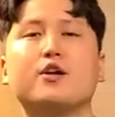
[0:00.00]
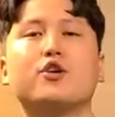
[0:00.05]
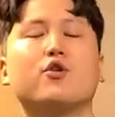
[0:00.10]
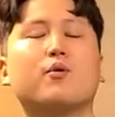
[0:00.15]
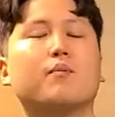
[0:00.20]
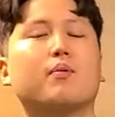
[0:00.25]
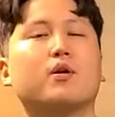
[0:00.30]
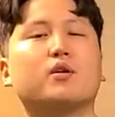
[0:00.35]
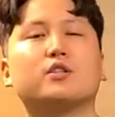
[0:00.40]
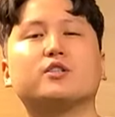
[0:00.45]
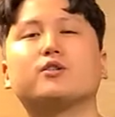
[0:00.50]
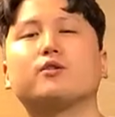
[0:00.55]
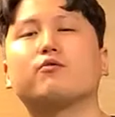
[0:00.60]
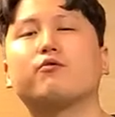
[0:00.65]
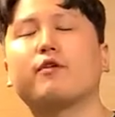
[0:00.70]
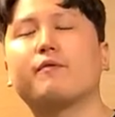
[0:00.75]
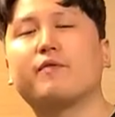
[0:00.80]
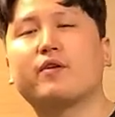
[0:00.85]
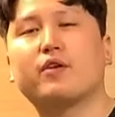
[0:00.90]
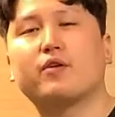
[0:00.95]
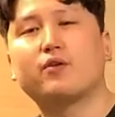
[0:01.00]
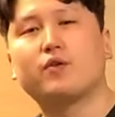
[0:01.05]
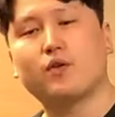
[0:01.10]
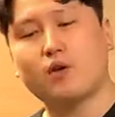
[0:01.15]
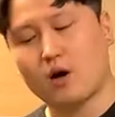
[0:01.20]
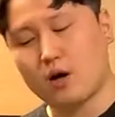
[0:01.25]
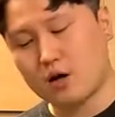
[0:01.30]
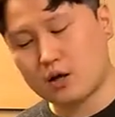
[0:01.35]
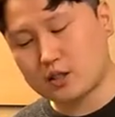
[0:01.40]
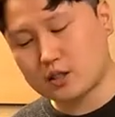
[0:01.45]
your personal review
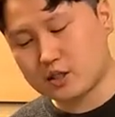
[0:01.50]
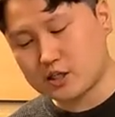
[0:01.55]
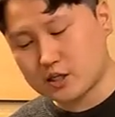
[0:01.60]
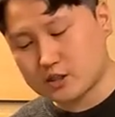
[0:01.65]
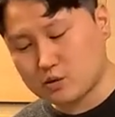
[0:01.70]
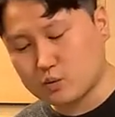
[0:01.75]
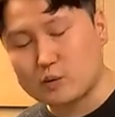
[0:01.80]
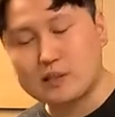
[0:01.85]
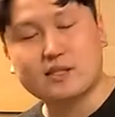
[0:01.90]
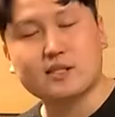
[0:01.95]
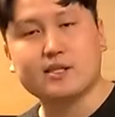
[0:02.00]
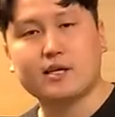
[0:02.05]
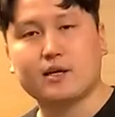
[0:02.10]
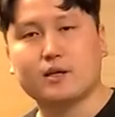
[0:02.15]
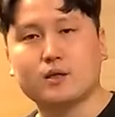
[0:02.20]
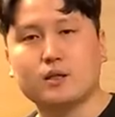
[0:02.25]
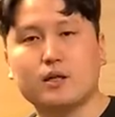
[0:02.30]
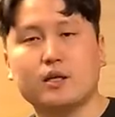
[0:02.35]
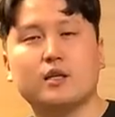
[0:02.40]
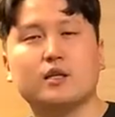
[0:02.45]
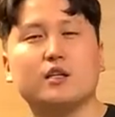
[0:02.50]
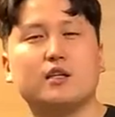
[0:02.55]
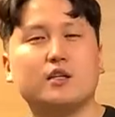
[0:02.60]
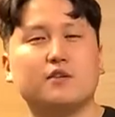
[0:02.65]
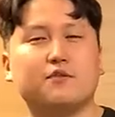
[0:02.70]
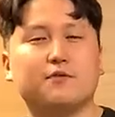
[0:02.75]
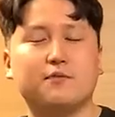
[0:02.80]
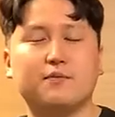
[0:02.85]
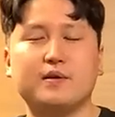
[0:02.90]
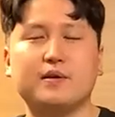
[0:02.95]
on Jeju retail and
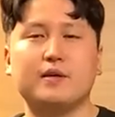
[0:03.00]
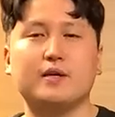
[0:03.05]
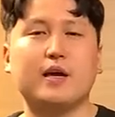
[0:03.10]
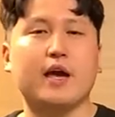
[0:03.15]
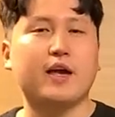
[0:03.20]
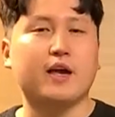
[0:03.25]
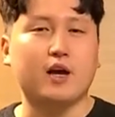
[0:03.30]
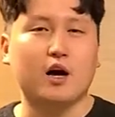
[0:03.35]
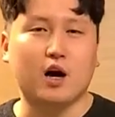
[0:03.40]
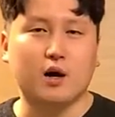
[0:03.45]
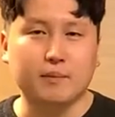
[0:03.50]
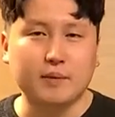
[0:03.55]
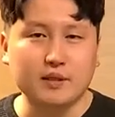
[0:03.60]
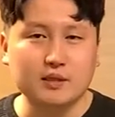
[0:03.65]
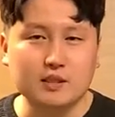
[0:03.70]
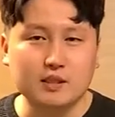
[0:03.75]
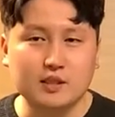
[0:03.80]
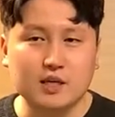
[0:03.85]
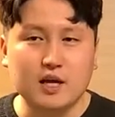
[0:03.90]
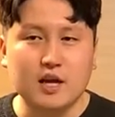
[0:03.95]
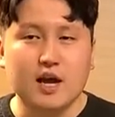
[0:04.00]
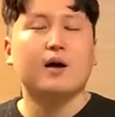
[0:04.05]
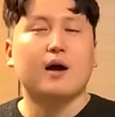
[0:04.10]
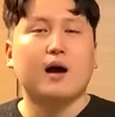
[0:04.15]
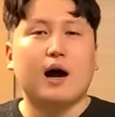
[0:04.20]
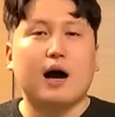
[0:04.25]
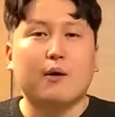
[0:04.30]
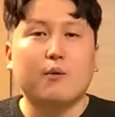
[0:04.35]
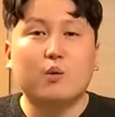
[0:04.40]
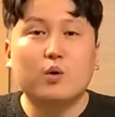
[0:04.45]
leave me a comment.
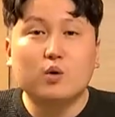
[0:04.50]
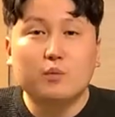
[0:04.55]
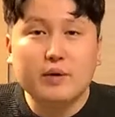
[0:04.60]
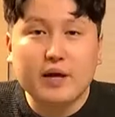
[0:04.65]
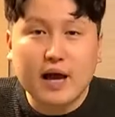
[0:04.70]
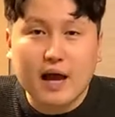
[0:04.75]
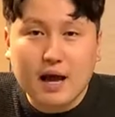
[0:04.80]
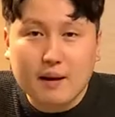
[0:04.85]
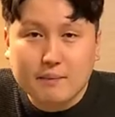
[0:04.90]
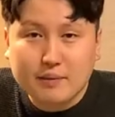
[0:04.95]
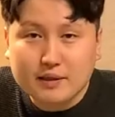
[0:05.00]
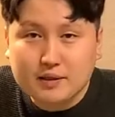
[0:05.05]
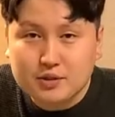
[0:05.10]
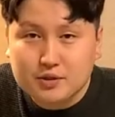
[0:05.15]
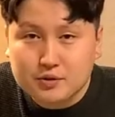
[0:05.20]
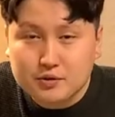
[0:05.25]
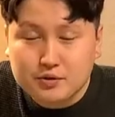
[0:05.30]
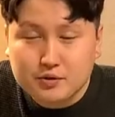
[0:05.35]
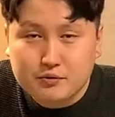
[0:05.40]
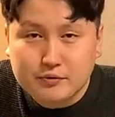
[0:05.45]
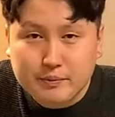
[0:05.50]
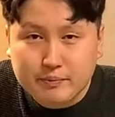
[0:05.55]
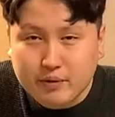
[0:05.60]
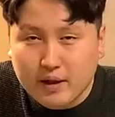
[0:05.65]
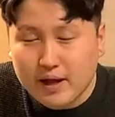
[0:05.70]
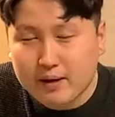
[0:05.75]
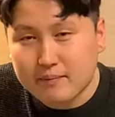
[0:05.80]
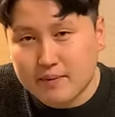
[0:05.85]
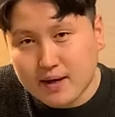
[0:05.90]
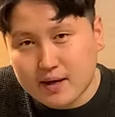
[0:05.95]
I will be happy to
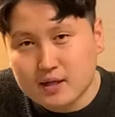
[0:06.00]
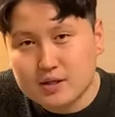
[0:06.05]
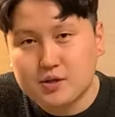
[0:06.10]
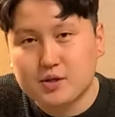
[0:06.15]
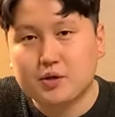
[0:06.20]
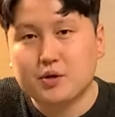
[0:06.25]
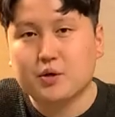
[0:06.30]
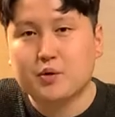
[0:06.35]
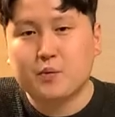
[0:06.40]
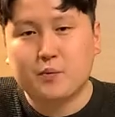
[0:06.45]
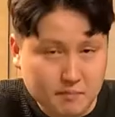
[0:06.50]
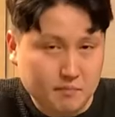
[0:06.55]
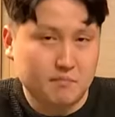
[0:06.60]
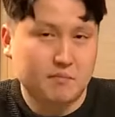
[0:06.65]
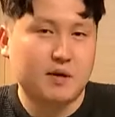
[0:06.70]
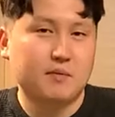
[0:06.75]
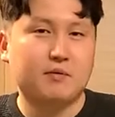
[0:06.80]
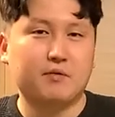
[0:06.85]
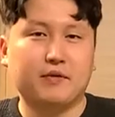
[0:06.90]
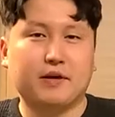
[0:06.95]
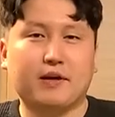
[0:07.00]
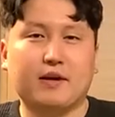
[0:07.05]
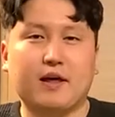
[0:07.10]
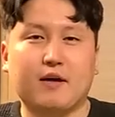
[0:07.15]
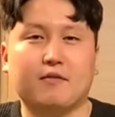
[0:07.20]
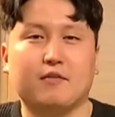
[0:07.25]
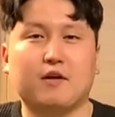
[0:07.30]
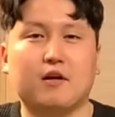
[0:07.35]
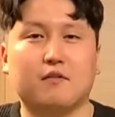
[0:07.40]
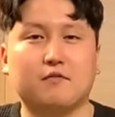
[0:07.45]
reply back to you. Maybe we can
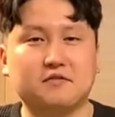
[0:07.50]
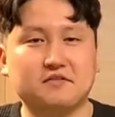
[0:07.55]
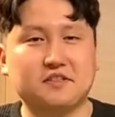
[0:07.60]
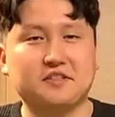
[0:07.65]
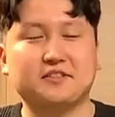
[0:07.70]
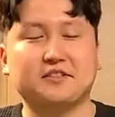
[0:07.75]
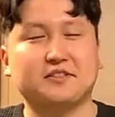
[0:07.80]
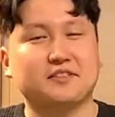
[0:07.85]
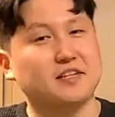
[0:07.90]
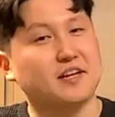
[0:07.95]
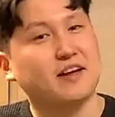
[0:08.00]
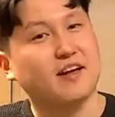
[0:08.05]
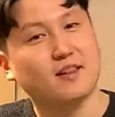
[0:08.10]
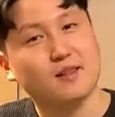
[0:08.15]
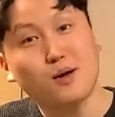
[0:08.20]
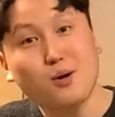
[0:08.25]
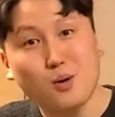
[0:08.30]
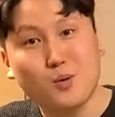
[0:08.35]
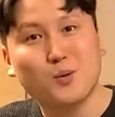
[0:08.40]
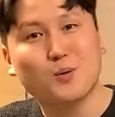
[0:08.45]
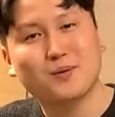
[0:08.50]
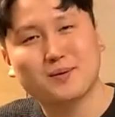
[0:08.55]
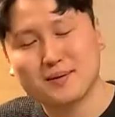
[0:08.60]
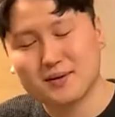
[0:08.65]
have a conversation and say hello.